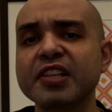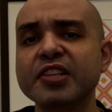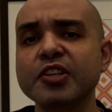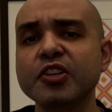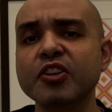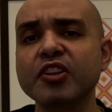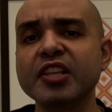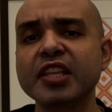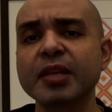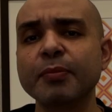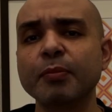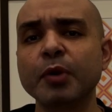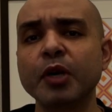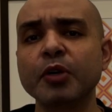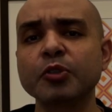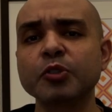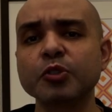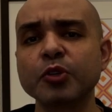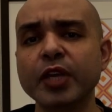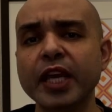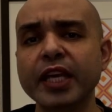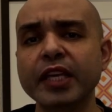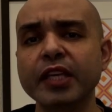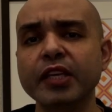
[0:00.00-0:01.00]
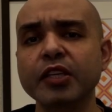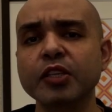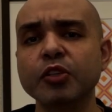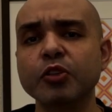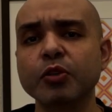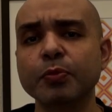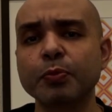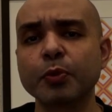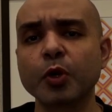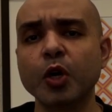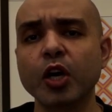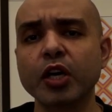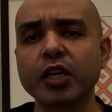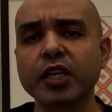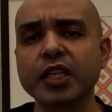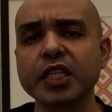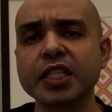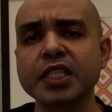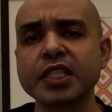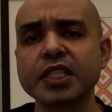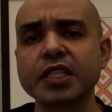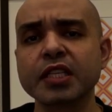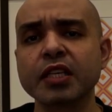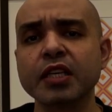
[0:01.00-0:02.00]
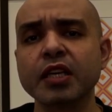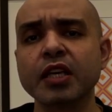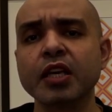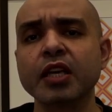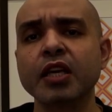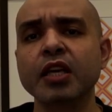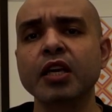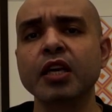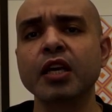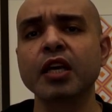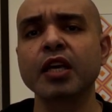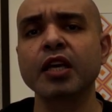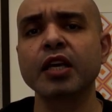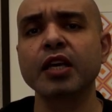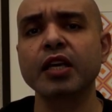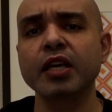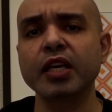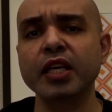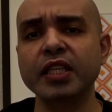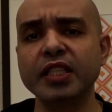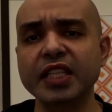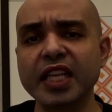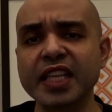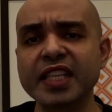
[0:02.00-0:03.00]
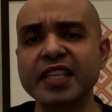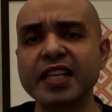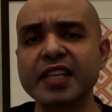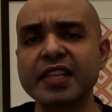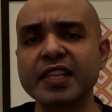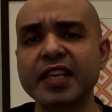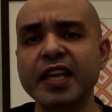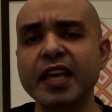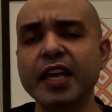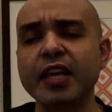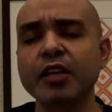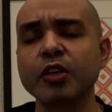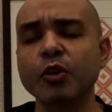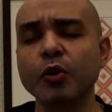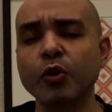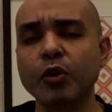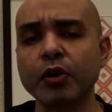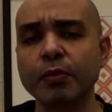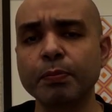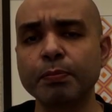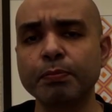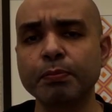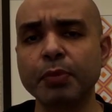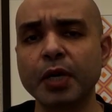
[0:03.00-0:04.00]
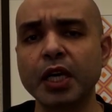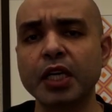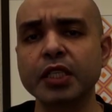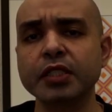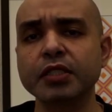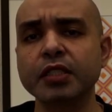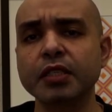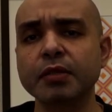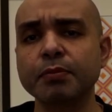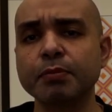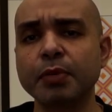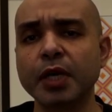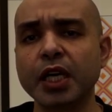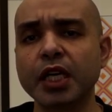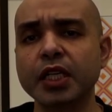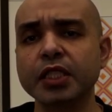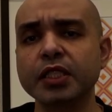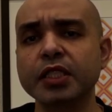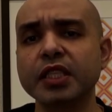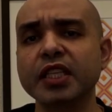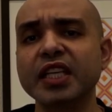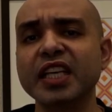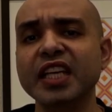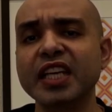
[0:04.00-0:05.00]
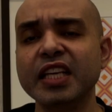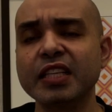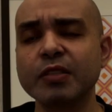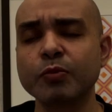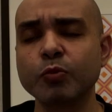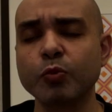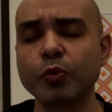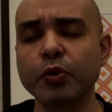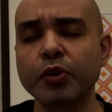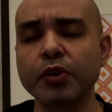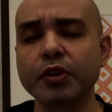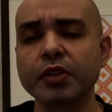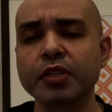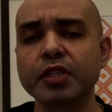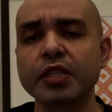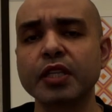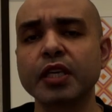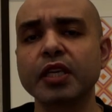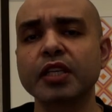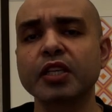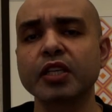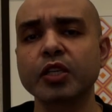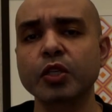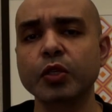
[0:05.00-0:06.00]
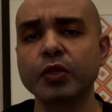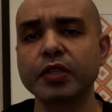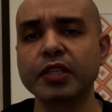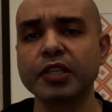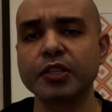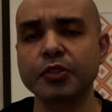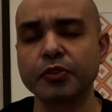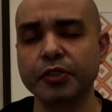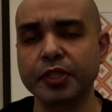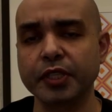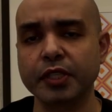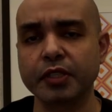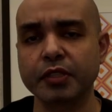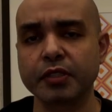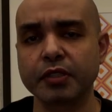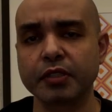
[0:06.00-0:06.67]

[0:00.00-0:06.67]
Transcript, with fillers: serious about tracking your progress, a DEXA scan or Bod Pod is worth considering.